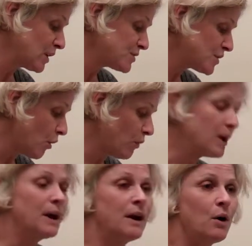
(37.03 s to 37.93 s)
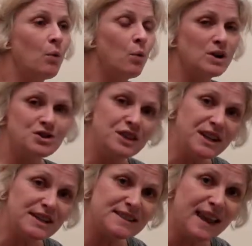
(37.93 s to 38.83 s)
So once she
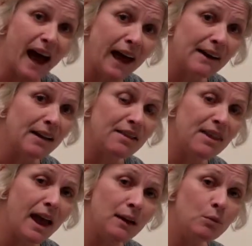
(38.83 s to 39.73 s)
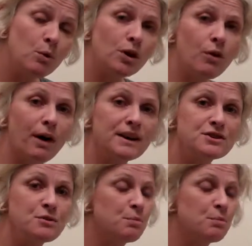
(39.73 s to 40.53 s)
does that, then we're going to